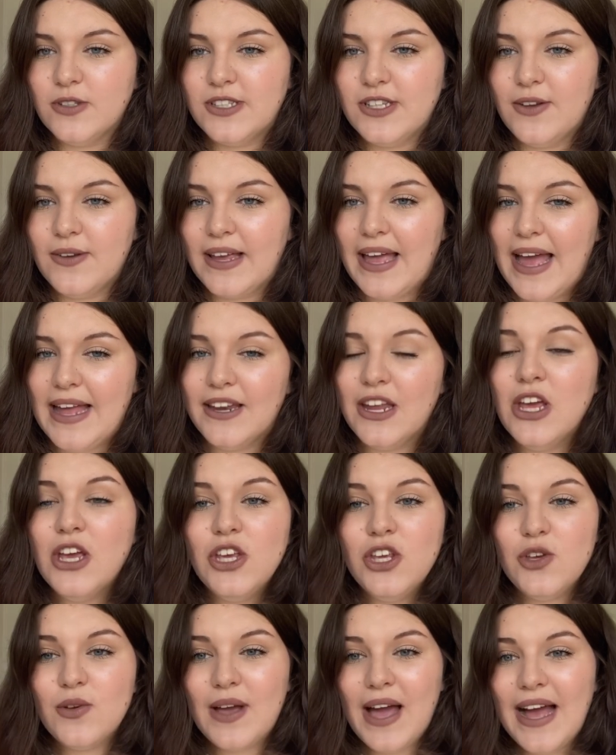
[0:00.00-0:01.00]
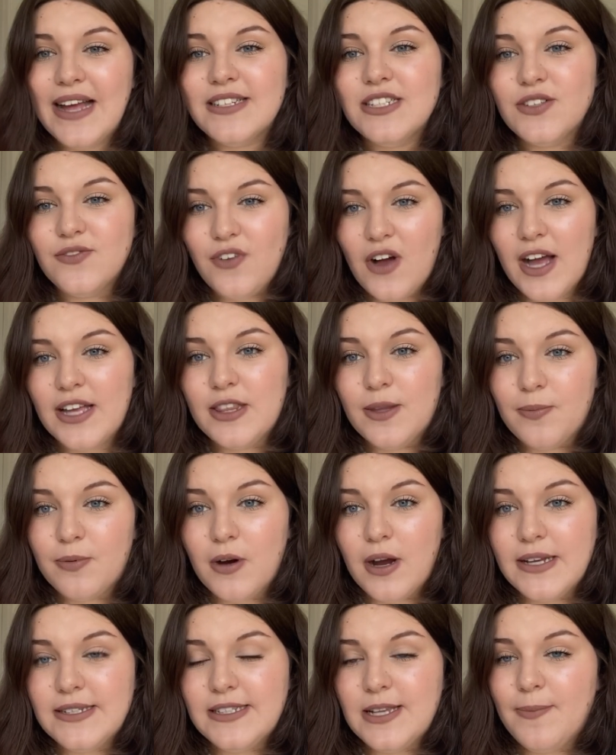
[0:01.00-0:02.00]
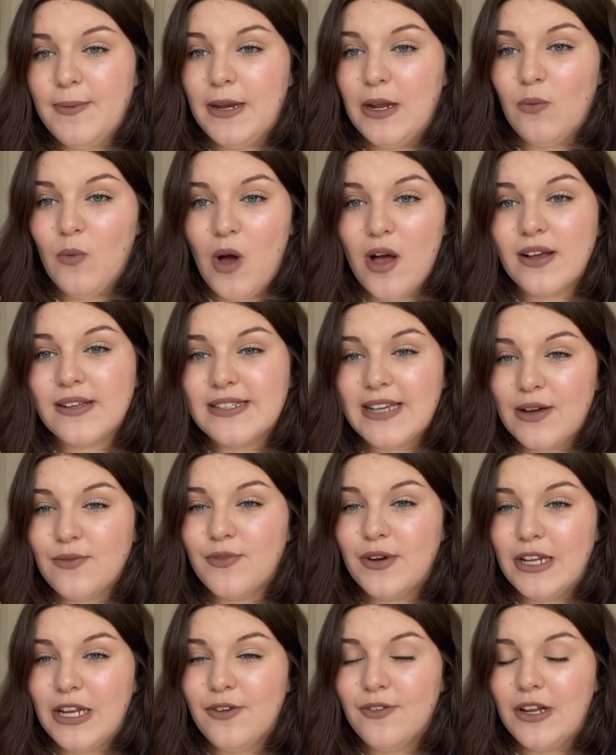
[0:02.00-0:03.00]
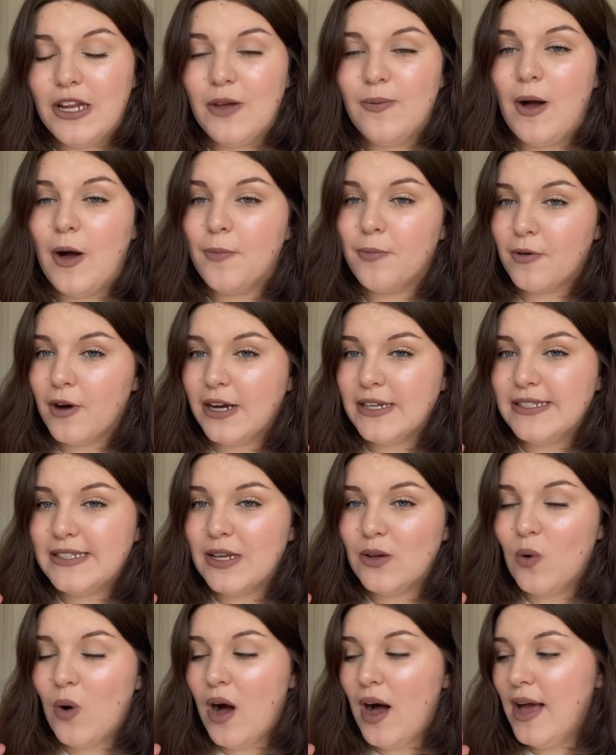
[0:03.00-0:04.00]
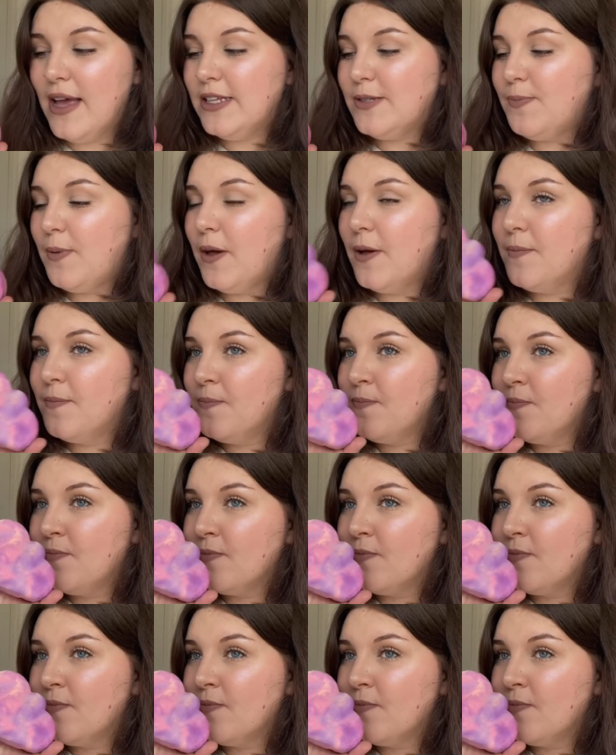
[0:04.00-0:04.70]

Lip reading: So again, you can divide the price up and it works out really well pricing wise. But